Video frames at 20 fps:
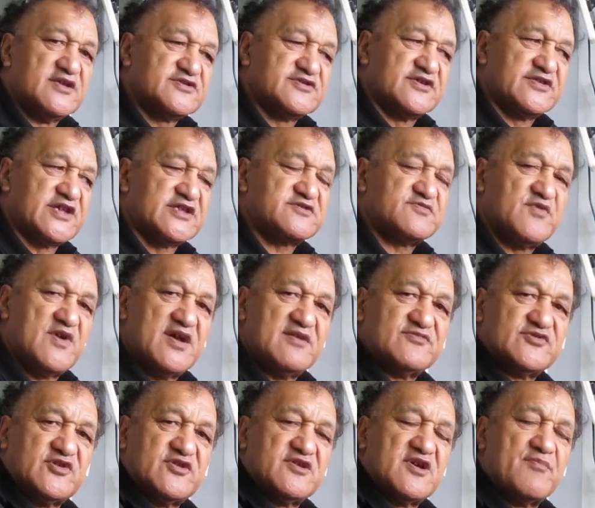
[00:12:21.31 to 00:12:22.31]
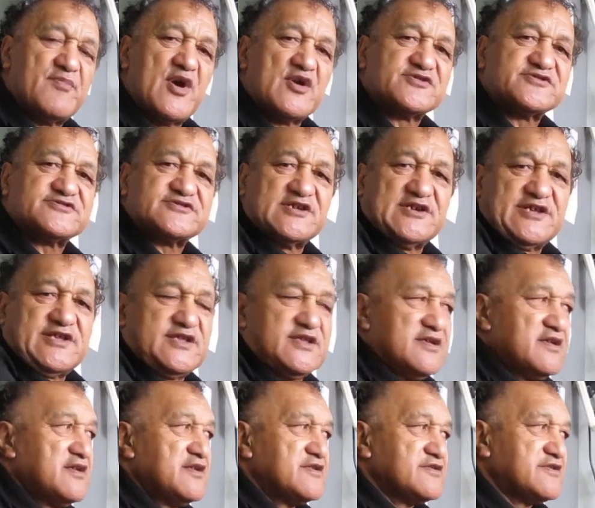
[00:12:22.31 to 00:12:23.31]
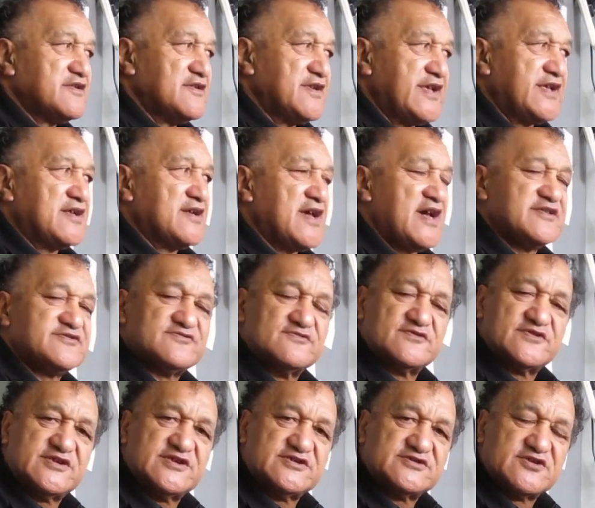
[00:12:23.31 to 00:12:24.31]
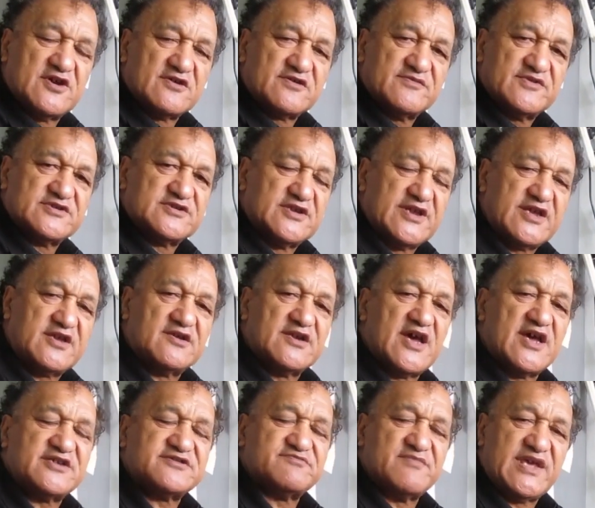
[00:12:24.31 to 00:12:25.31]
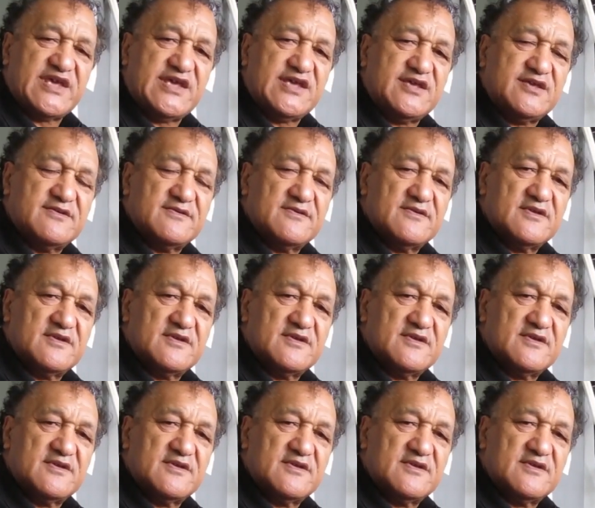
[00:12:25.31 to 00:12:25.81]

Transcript: So that's why I'm doing apostolate, to legalize all these documents, legalize me.